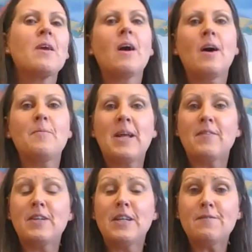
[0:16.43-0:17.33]
I've been
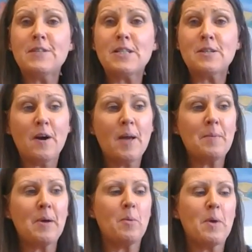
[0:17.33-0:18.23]
having a lovely
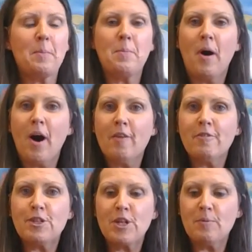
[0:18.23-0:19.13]
time. I've got my
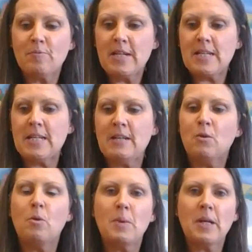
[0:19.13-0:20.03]
pirate ship ready.
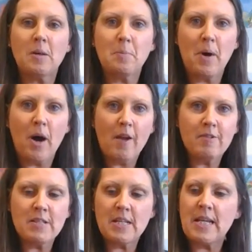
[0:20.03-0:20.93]
All my little
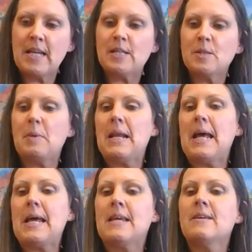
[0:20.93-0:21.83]
pirates are here to
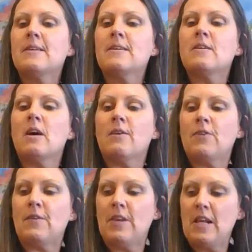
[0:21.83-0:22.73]
play. I
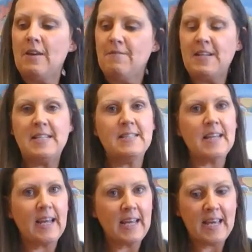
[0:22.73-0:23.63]
have a lovely
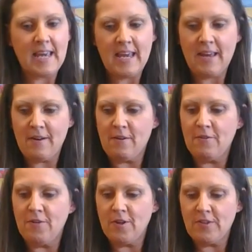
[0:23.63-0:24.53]
deck here
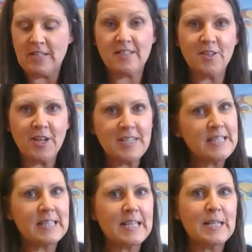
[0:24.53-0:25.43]
full of
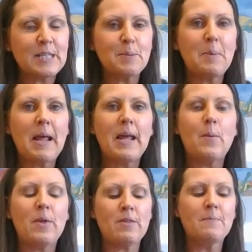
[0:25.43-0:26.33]
exciting things to play
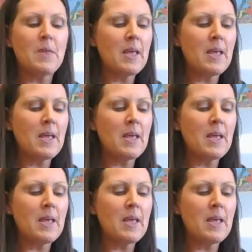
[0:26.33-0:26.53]
with.